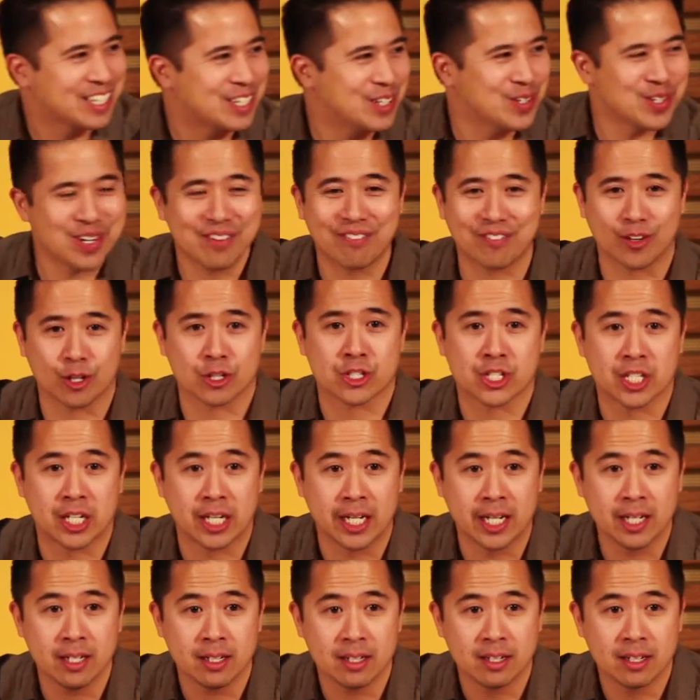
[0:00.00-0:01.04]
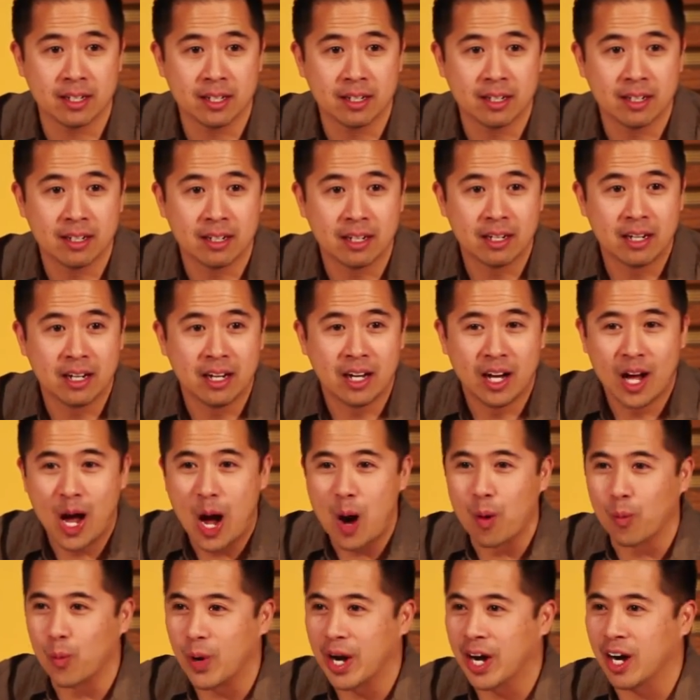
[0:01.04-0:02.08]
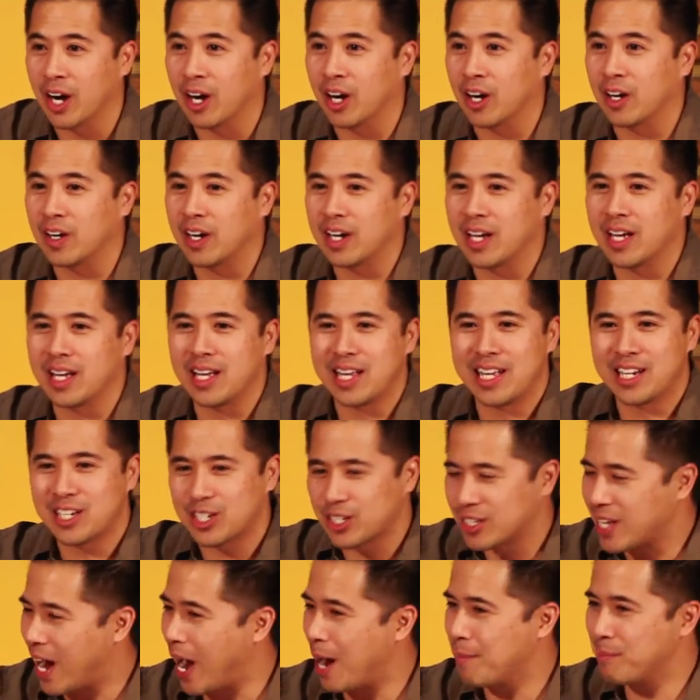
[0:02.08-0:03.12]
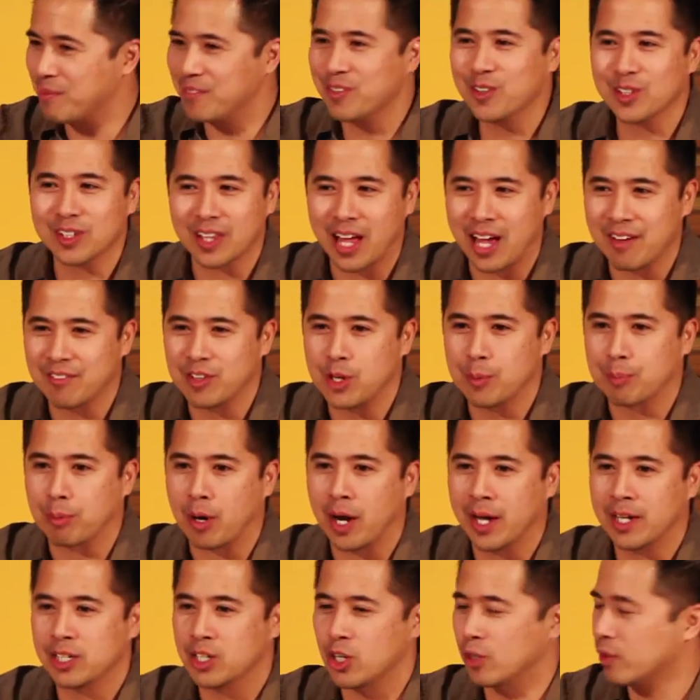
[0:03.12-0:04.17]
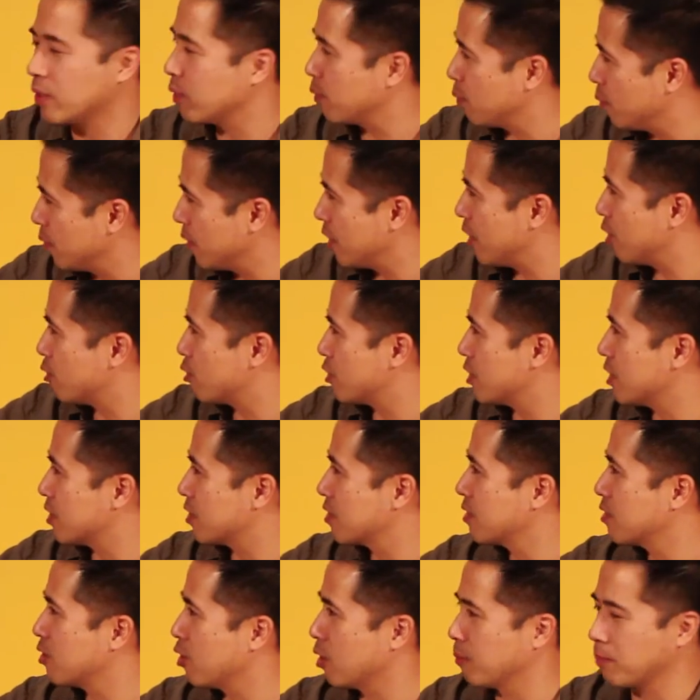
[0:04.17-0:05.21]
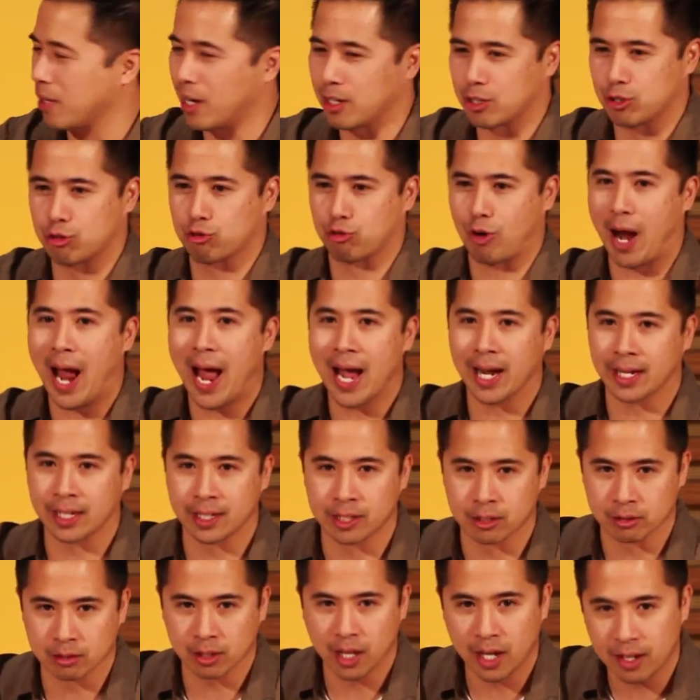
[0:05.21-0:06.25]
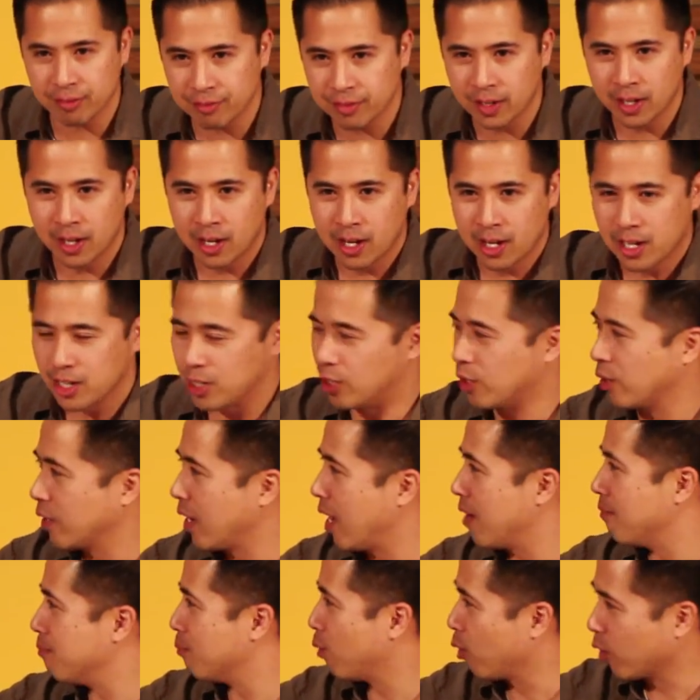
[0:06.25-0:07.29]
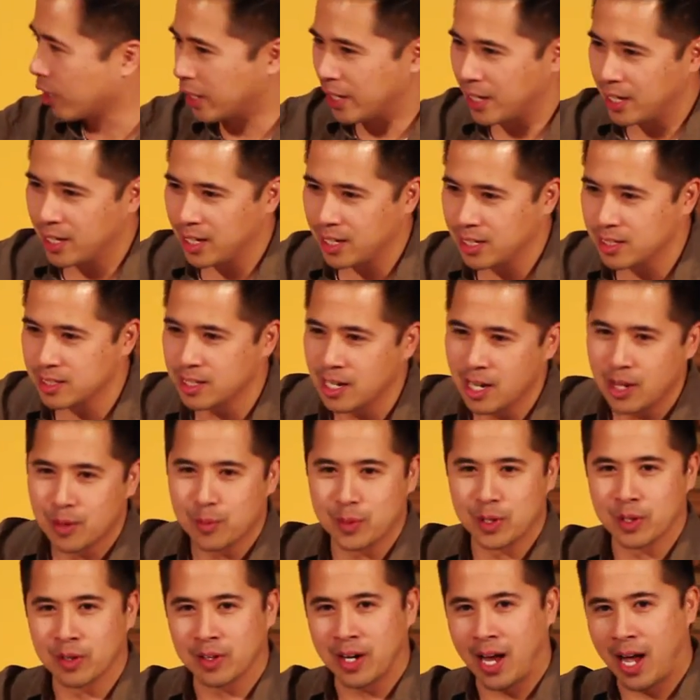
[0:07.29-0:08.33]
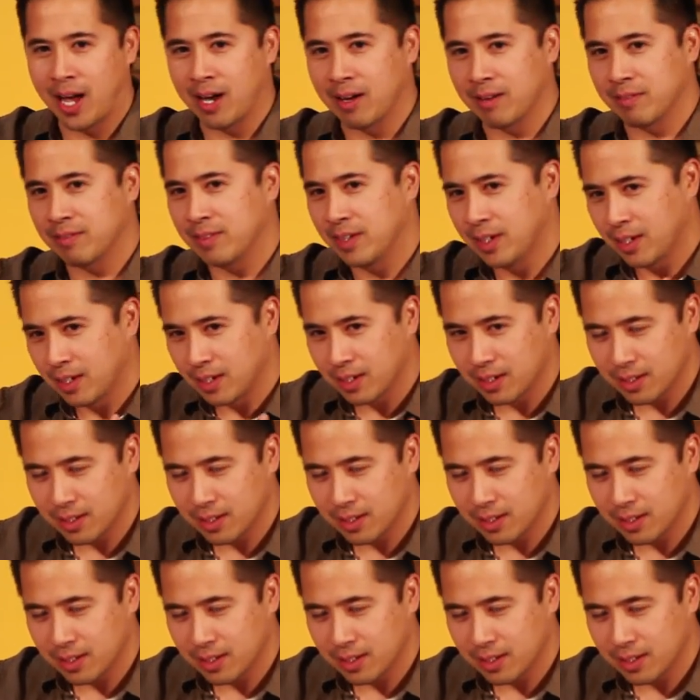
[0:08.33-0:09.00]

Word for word: at university, where in time of your life, you probably don't, there's this term called drag in your life. You don't have mortgage, we don't have,